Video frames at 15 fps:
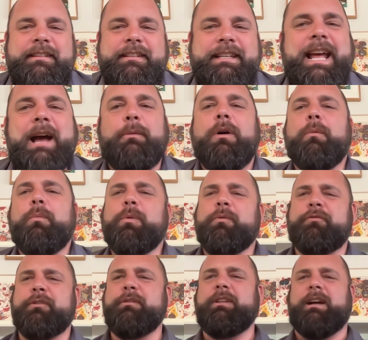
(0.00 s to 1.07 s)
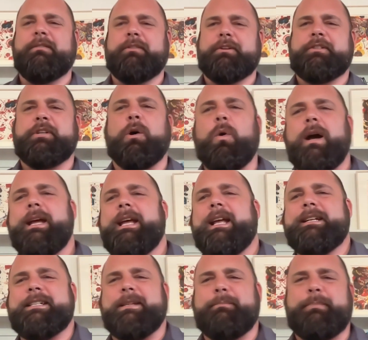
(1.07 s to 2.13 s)
Yeah, well, we're fruit lovers. Hawaii
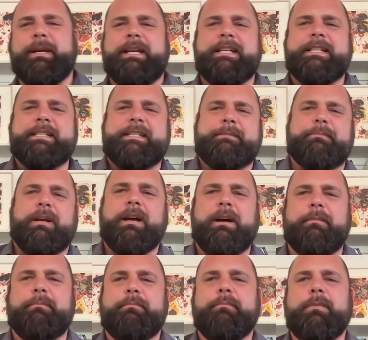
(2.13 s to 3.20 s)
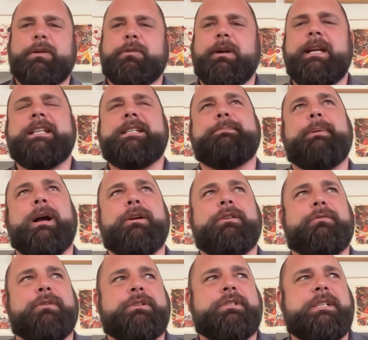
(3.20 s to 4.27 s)
has the biggest, greatest
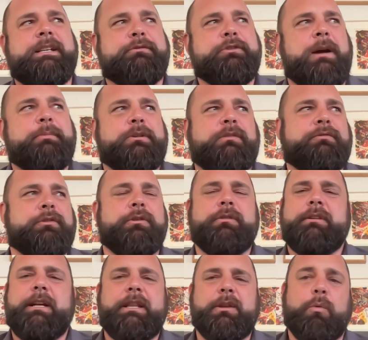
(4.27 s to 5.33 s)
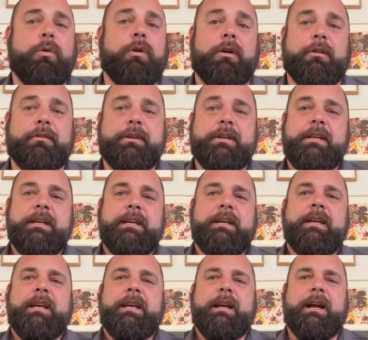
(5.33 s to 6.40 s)
biodiversity of tropical fruit in the world
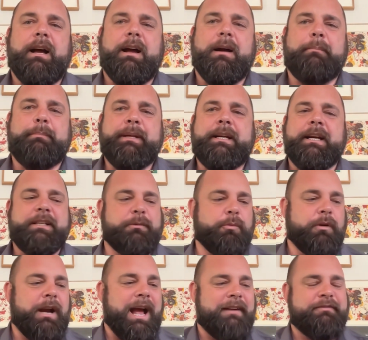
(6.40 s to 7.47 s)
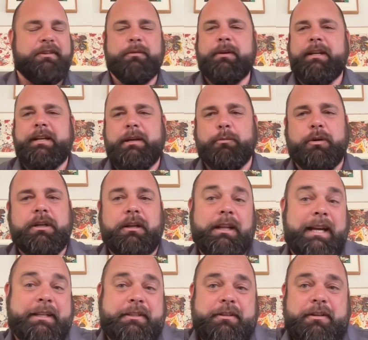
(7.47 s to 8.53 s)
because we're affluent and we're
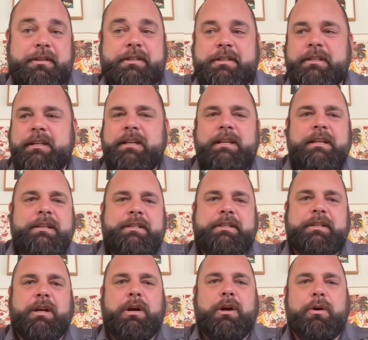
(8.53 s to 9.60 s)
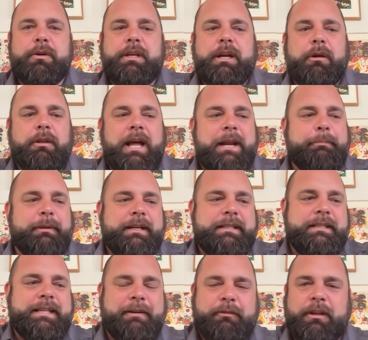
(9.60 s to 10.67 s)
collectors. So, a lot of
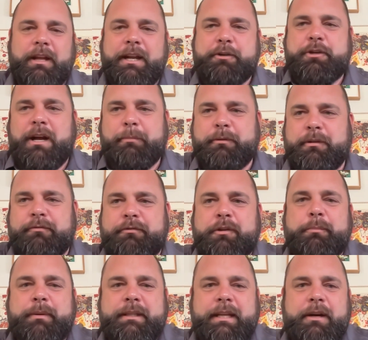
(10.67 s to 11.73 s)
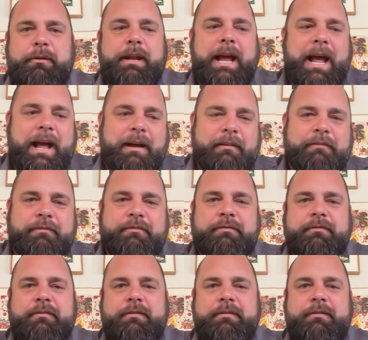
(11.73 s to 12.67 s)
places have a lot of tropical fruit, but they don't have